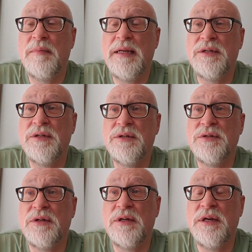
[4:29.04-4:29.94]

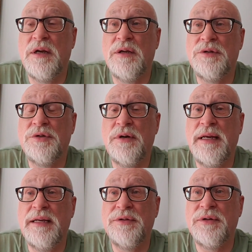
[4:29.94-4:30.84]
maintenance on the yard.
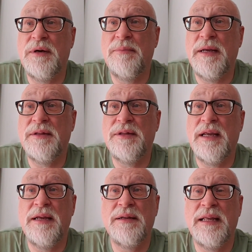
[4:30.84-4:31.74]
Trees are a big
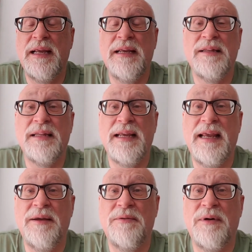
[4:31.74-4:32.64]
thing. They
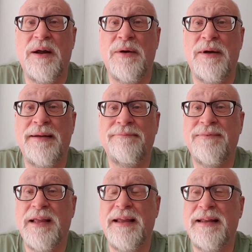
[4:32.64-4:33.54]
keep growing,
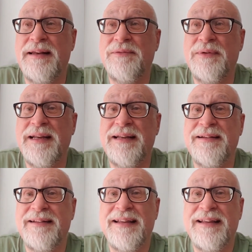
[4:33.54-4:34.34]
and we